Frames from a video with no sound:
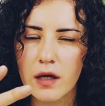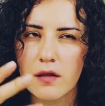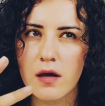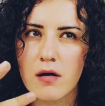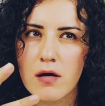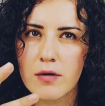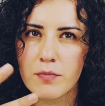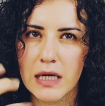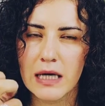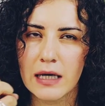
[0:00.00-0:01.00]
they are
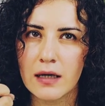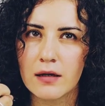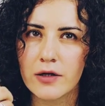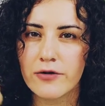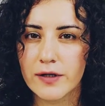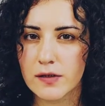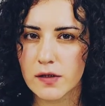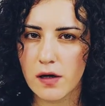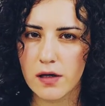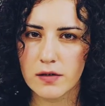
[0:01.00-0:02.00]
being
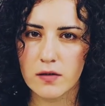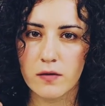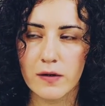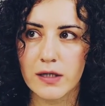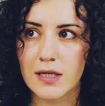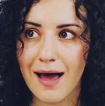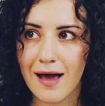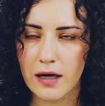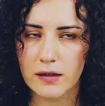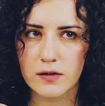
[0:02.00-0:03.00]
criticized or
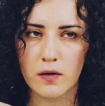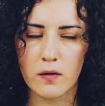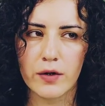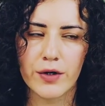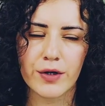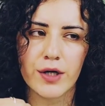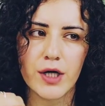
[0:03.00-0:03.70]
attacked or